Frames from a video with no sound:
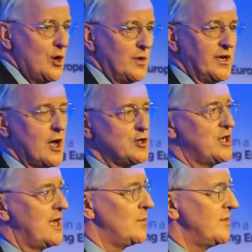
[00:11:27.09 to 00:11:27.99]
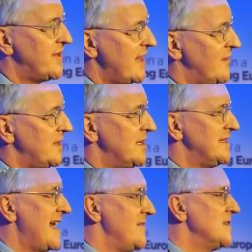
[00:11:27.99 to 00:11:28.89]
who will negotiate with
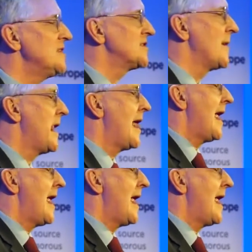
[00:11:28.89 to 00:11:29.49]
David Davis.